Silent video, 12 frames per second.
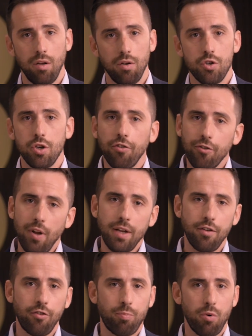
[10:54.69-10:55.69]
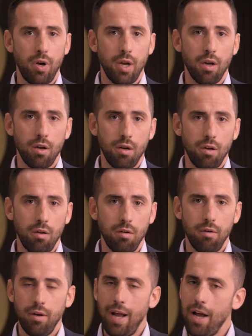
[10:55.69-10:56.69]
just like the spring,
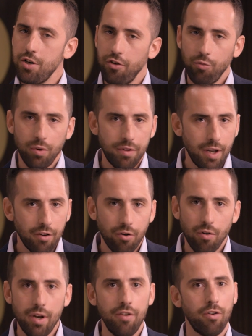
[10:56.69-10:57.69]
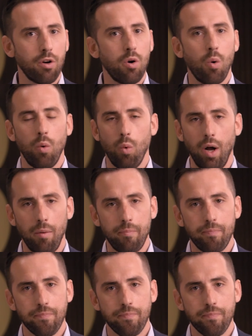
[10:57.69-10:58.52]
not just when things are easy or going well.